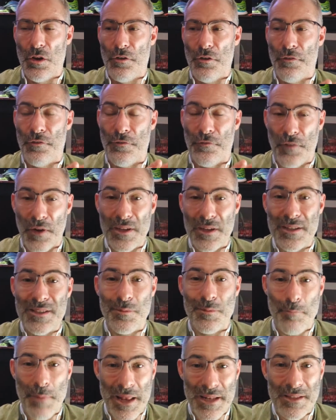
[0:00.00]

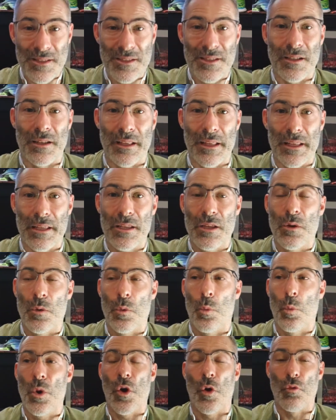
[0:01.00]
Fundamentally,
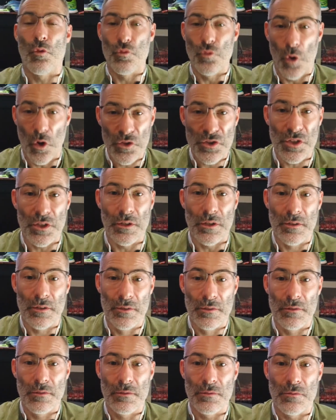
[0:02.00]
we are rotten.
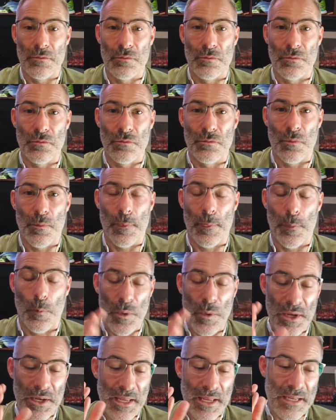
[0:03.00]

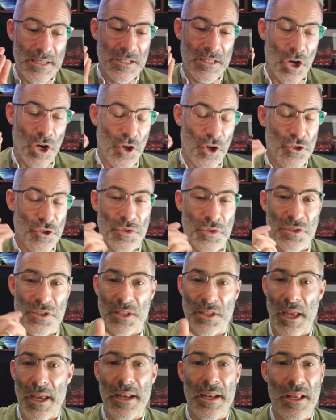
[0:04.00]
We need a new
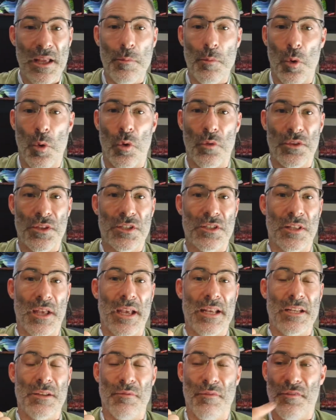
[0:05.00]
stadium or the
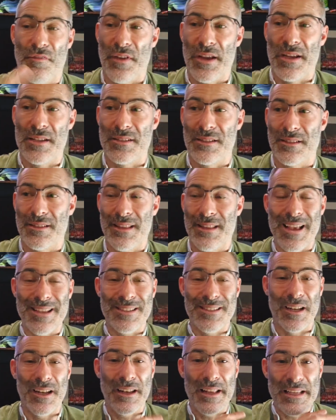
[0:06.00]
stadium fixed, and that's
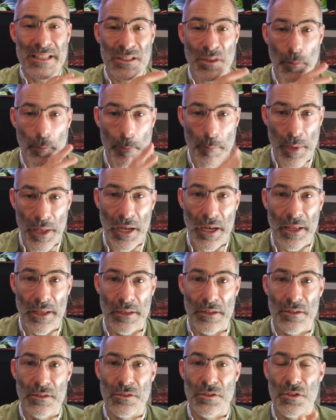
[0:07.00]
at least $1
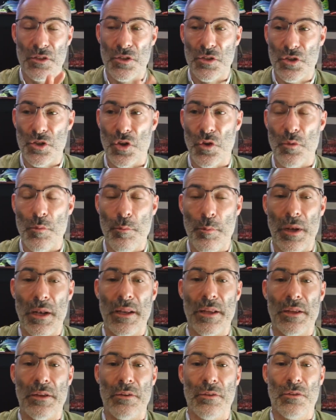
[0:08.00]
billion to $2
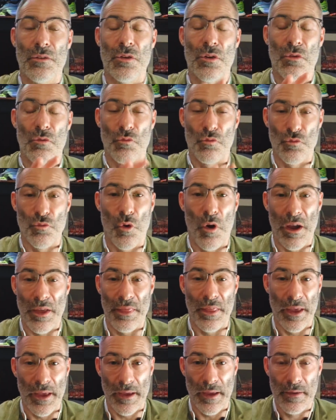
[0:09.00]
billion right
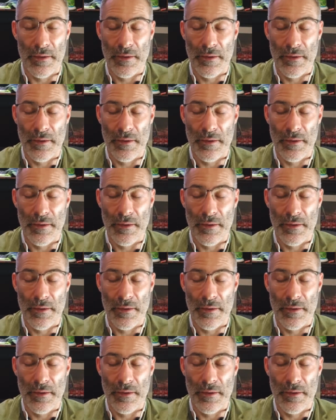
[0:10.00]
there.